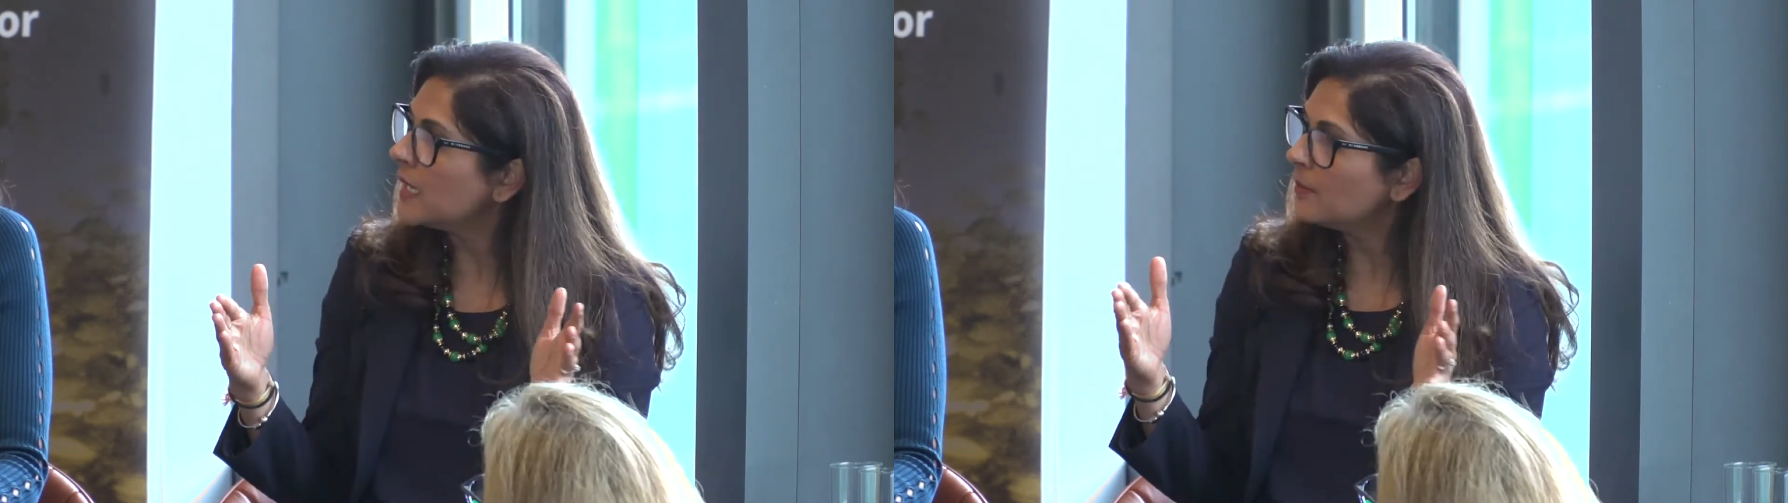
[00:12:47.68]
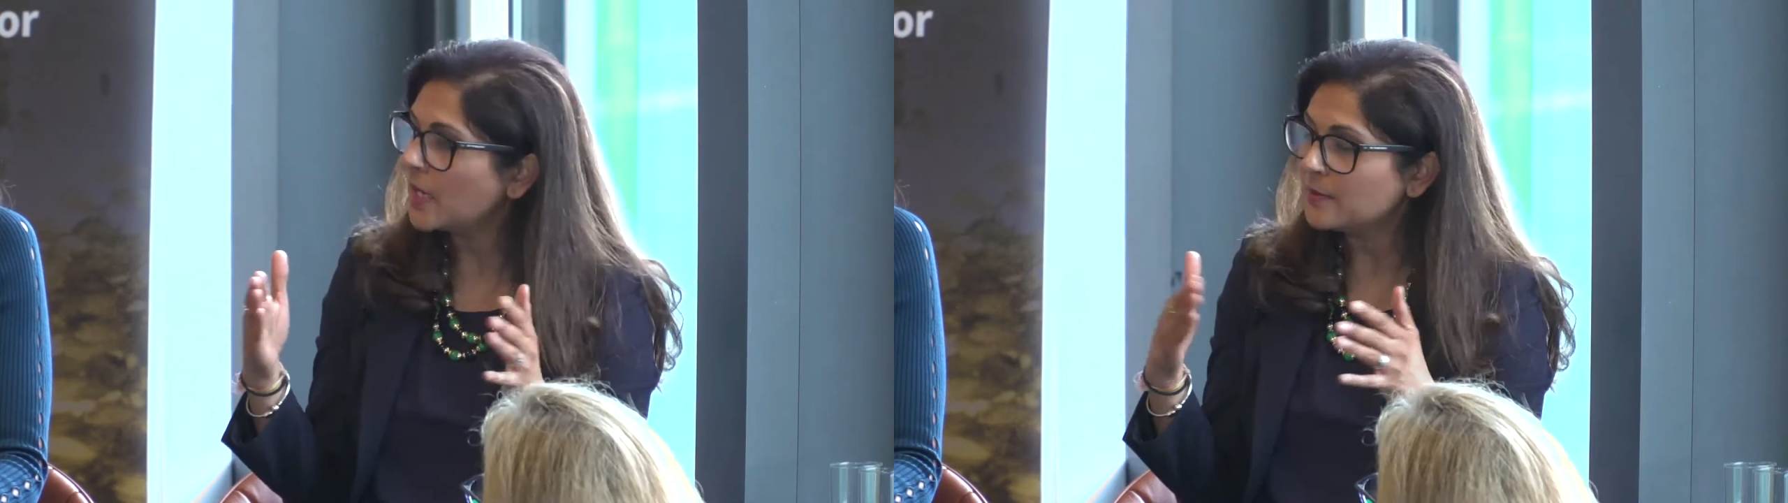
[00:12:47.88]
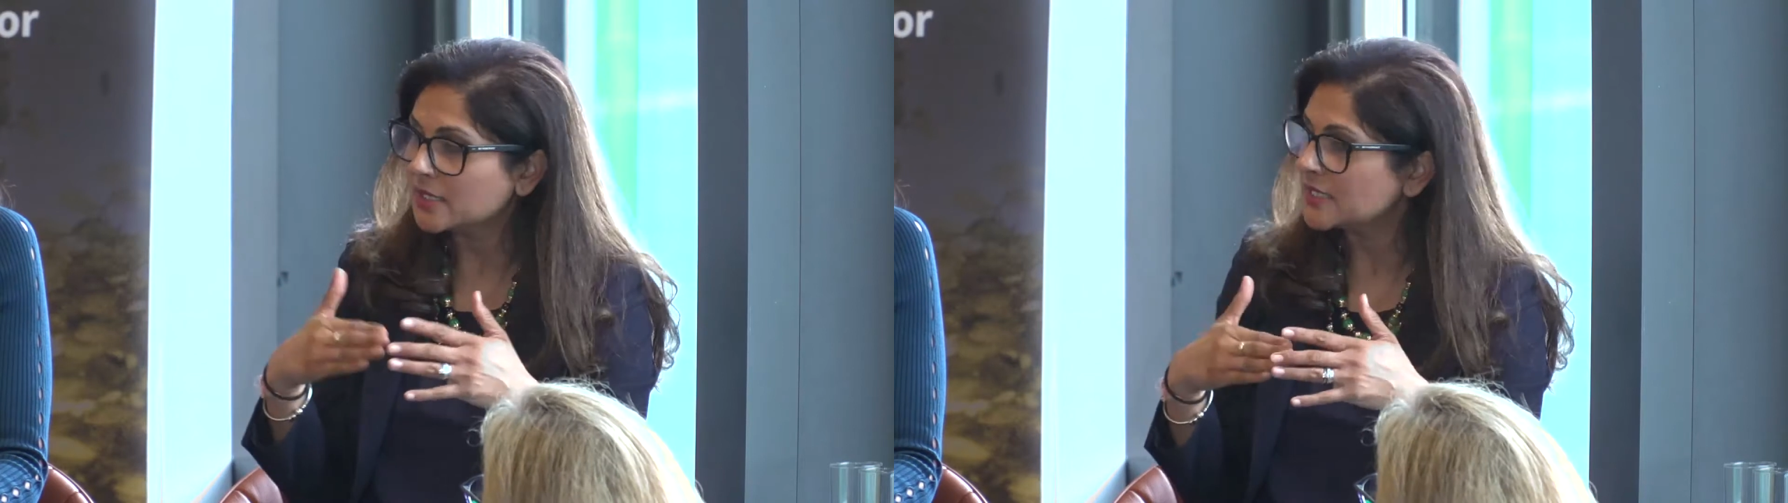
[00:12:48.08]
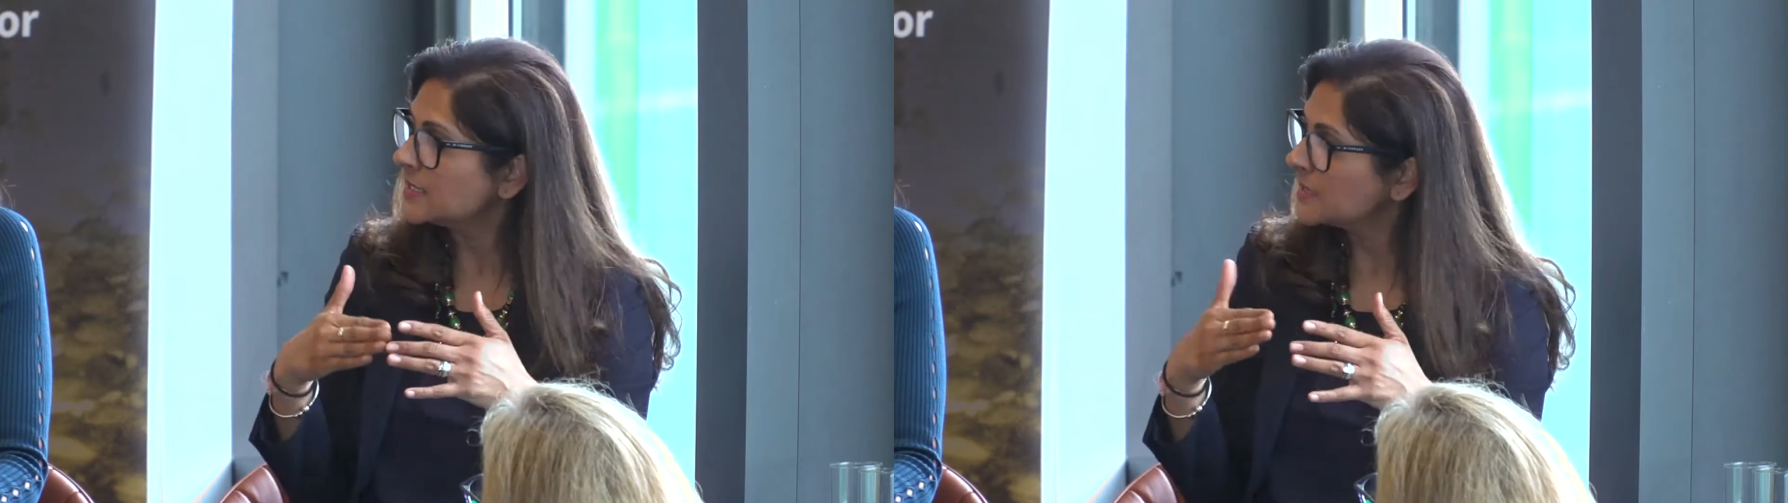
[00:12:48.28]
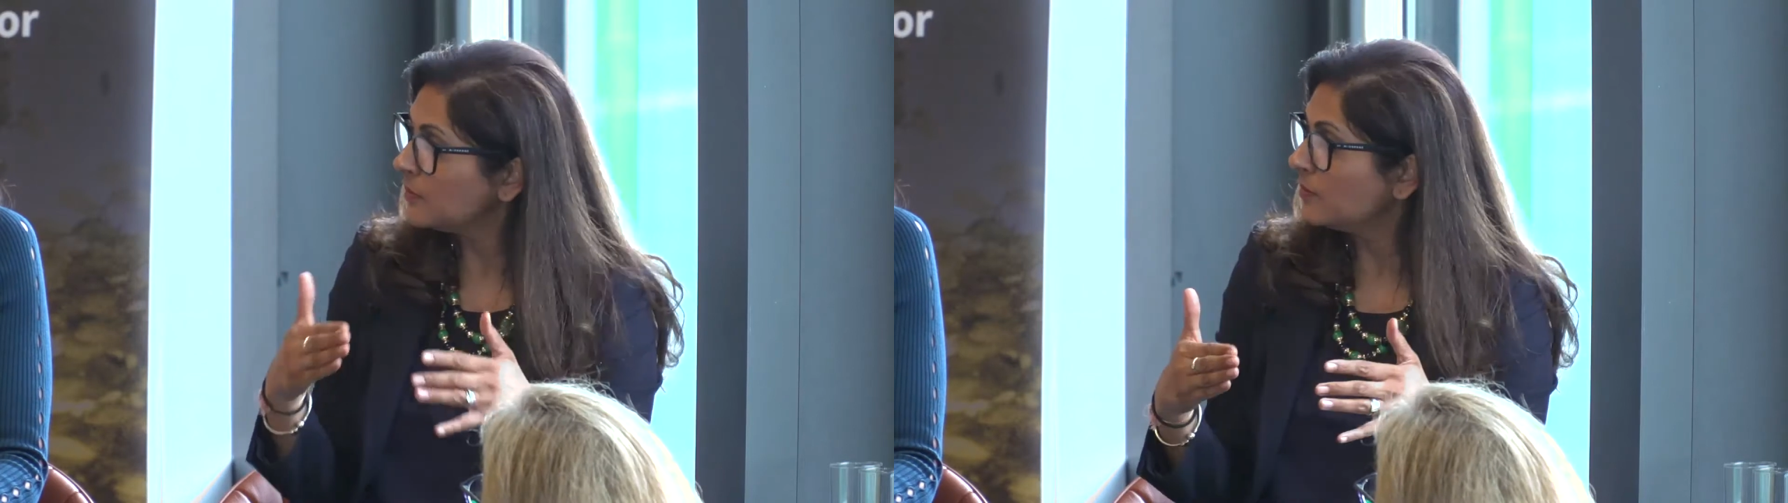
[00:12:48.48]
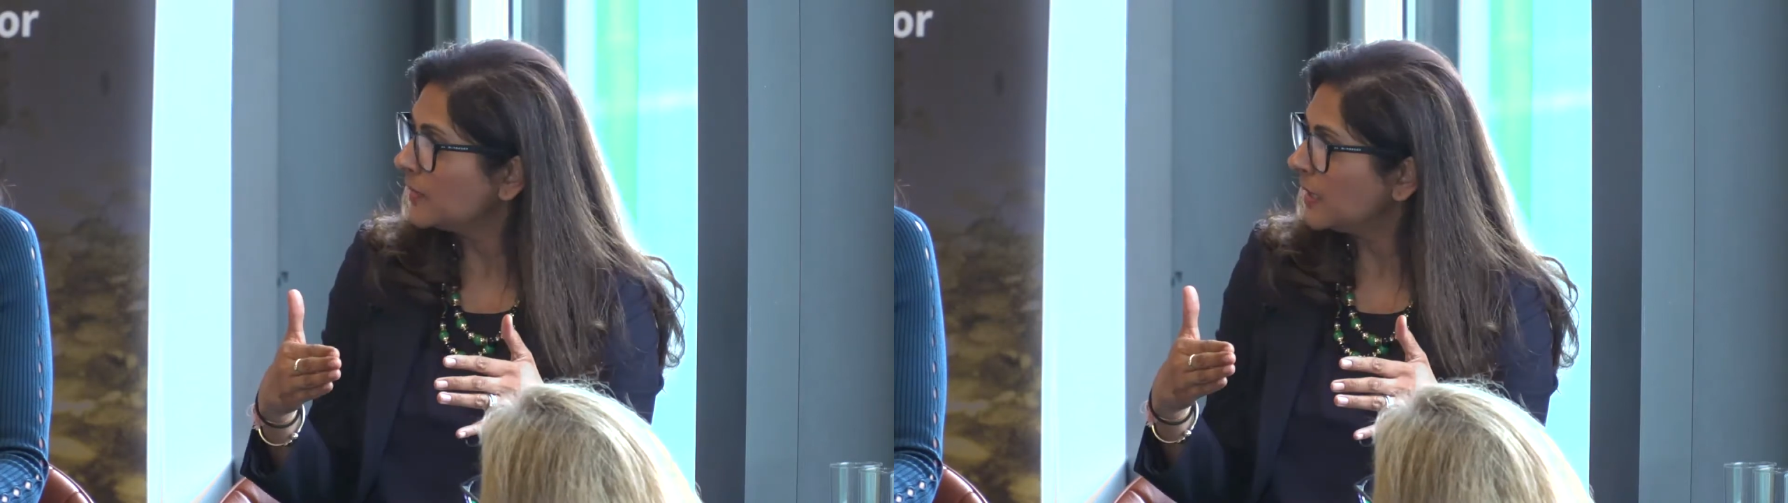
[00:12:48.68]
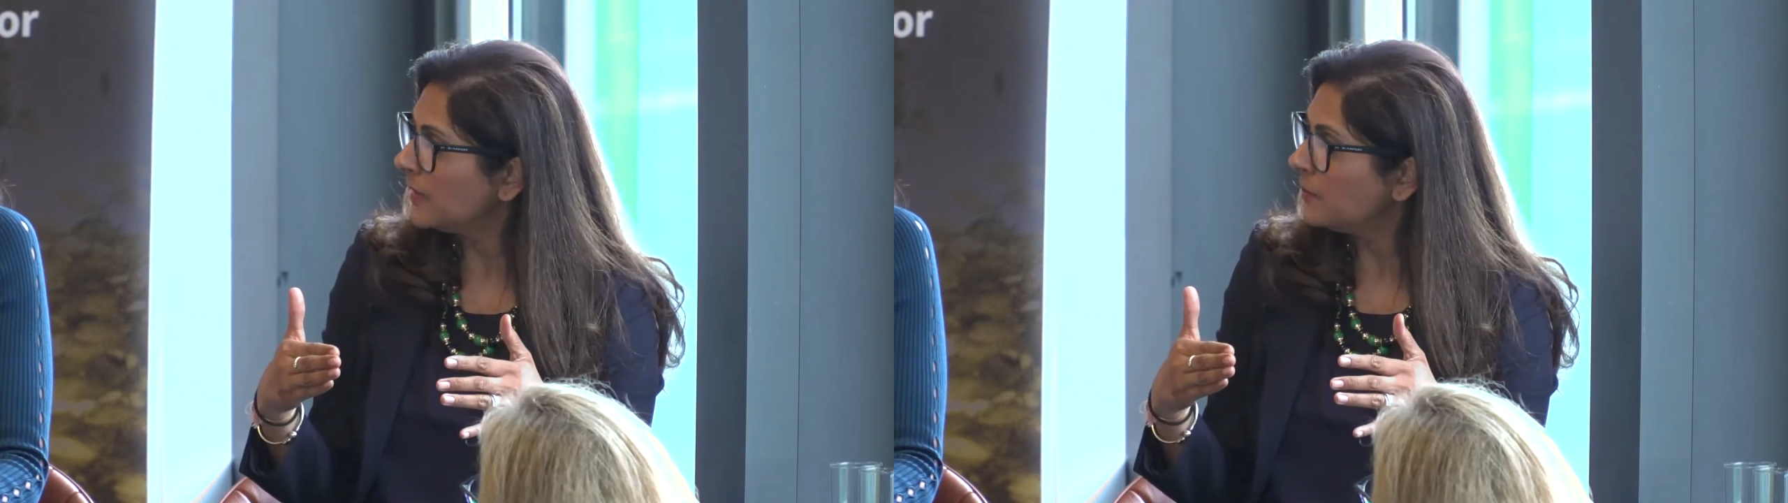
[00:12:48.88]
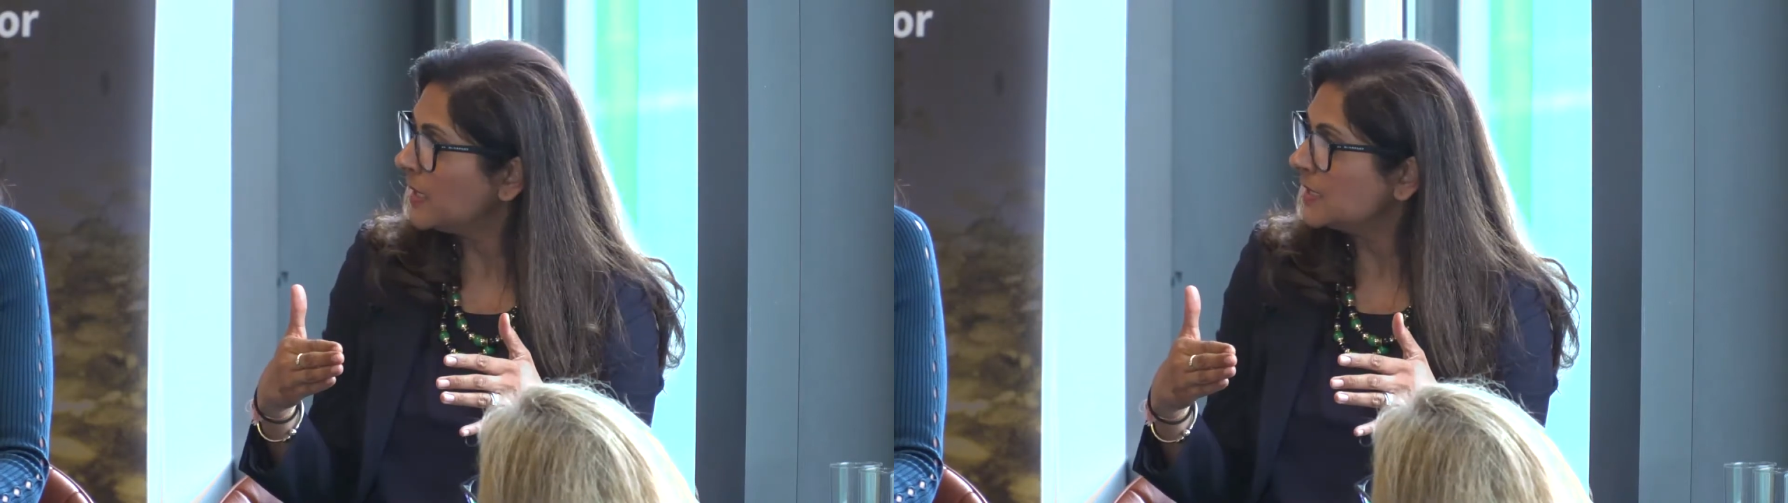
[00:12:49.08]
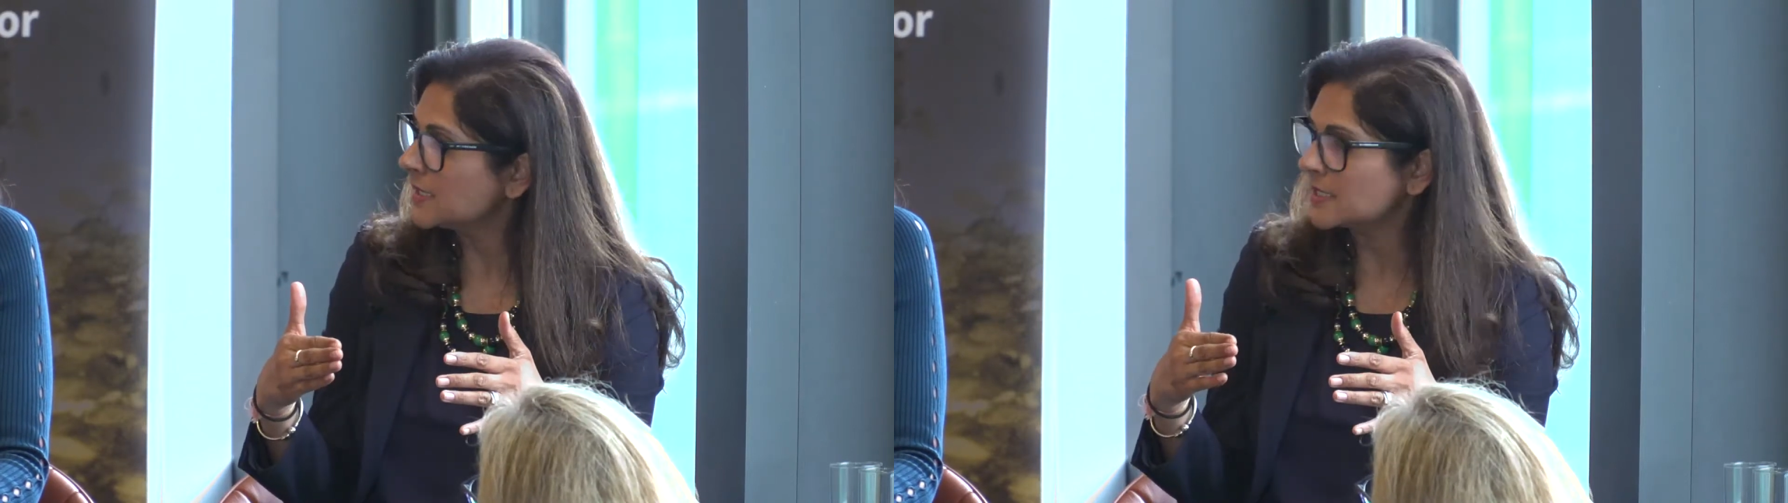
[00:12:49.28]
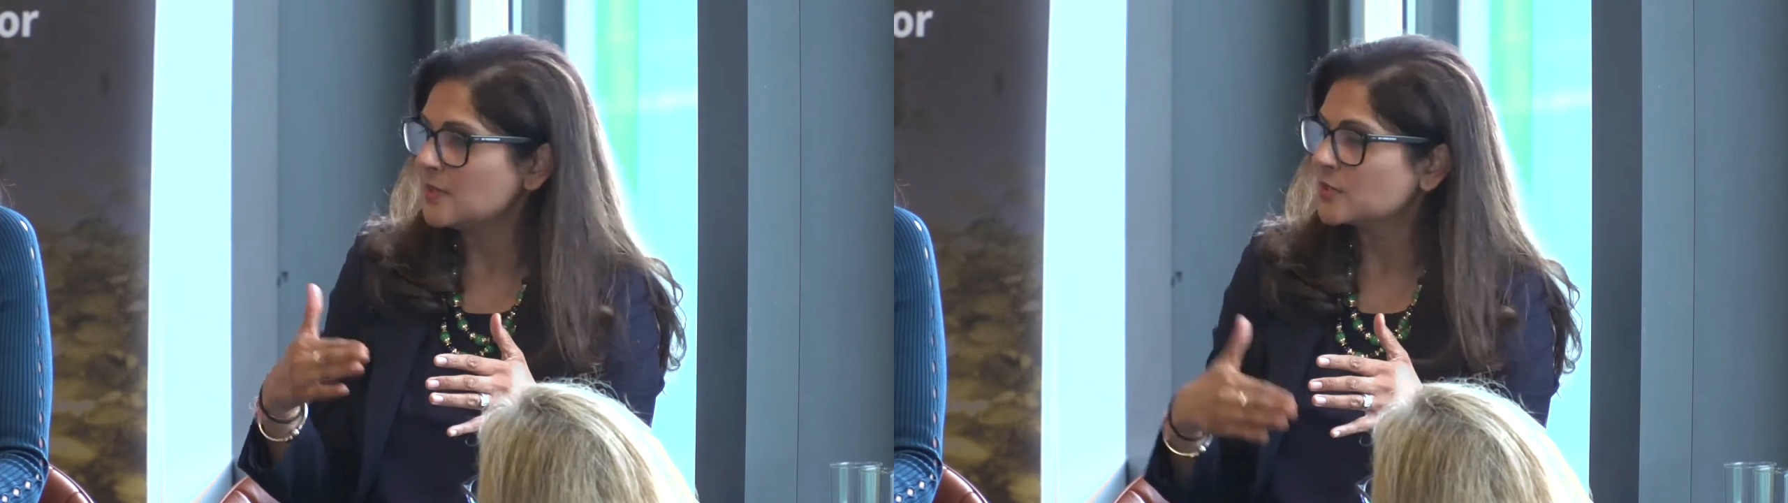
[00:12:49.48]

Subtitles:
My buddy is in the immediate team,